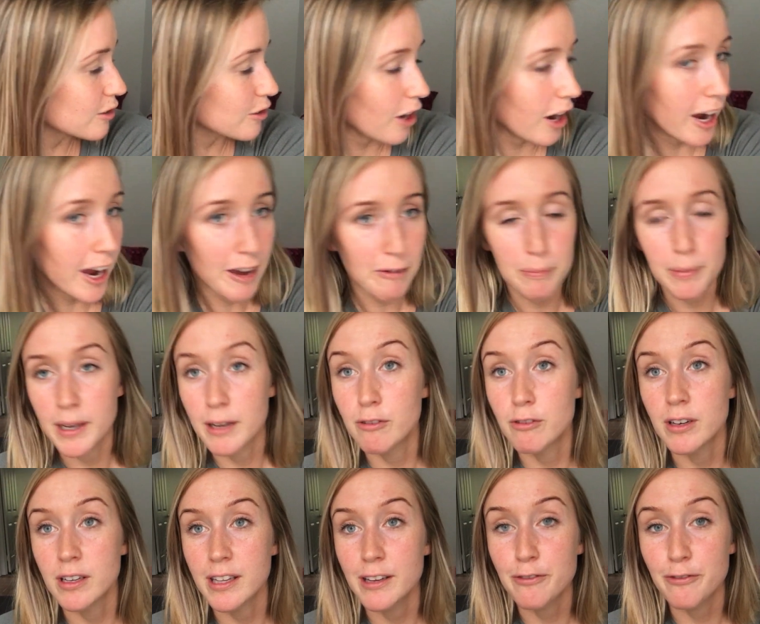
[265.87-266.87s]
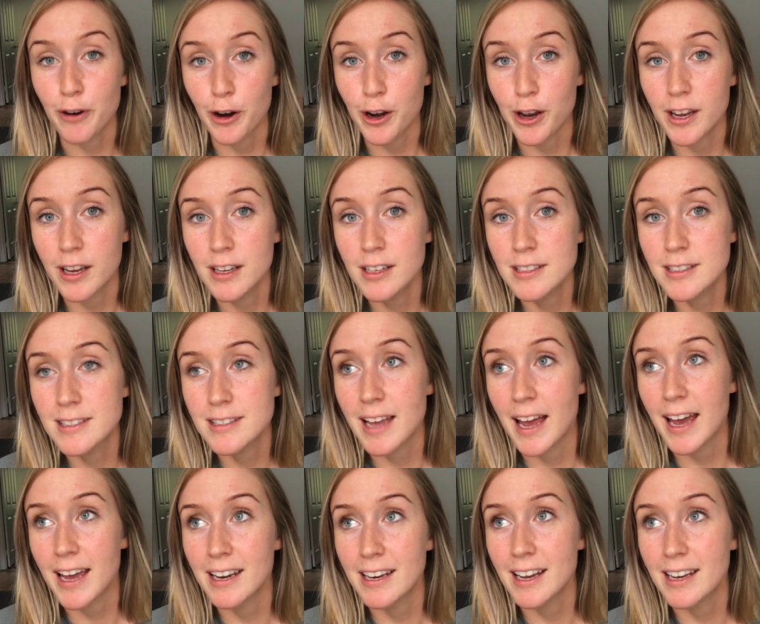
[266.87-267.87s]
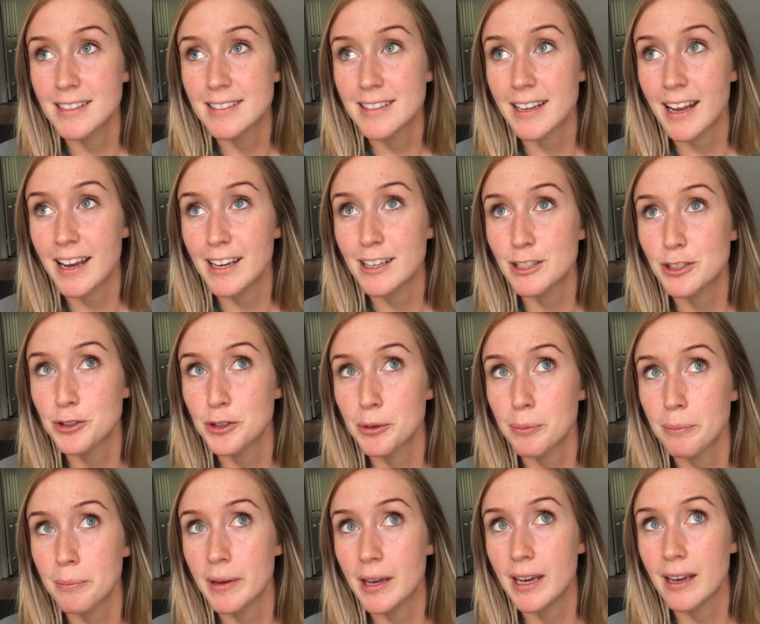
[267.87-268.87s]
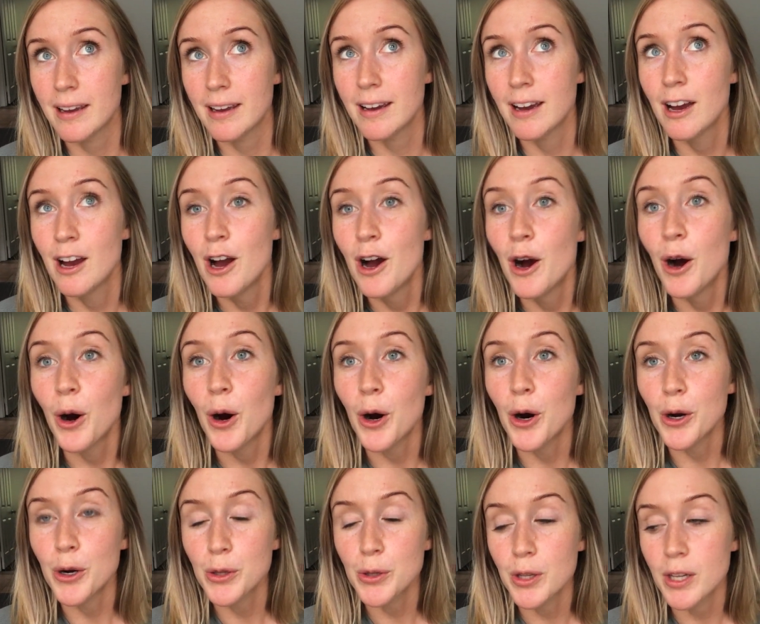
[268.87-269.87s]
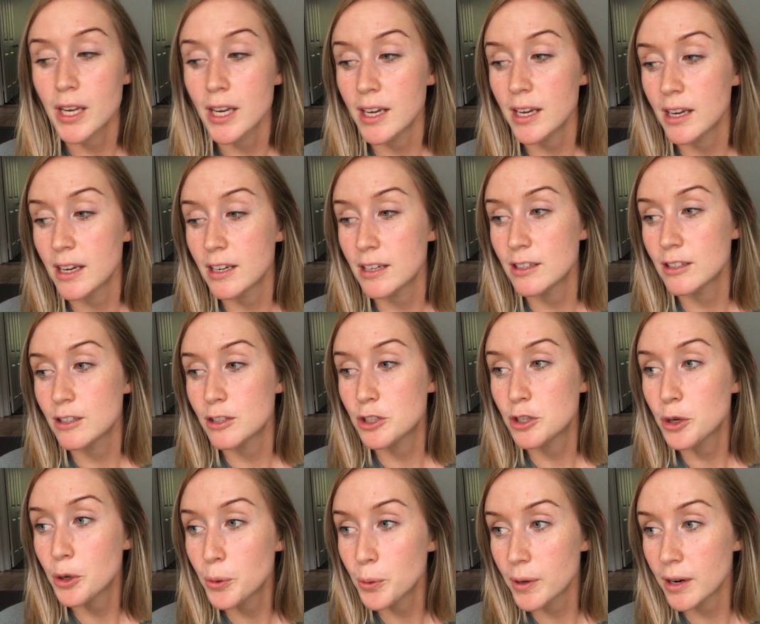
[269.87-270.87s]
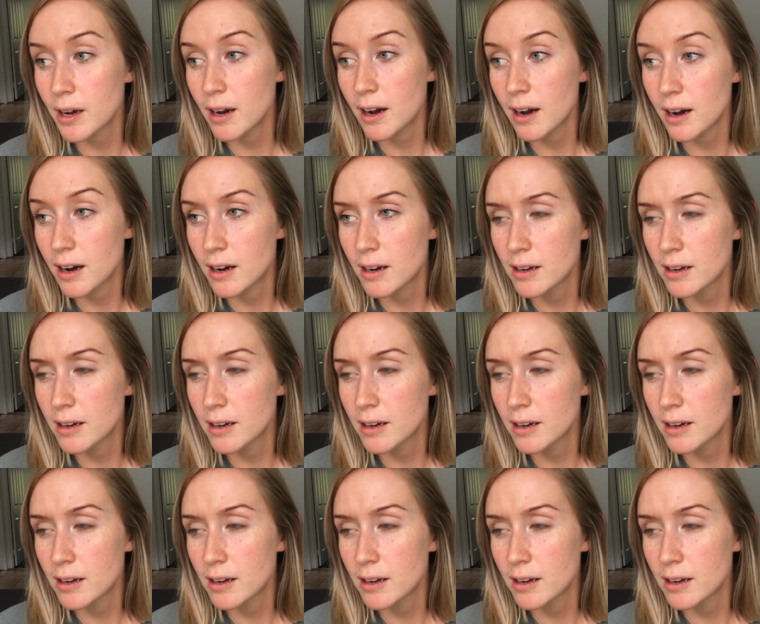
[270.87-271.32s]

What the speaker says: So I have been really focused, and yesterday it took me only an hour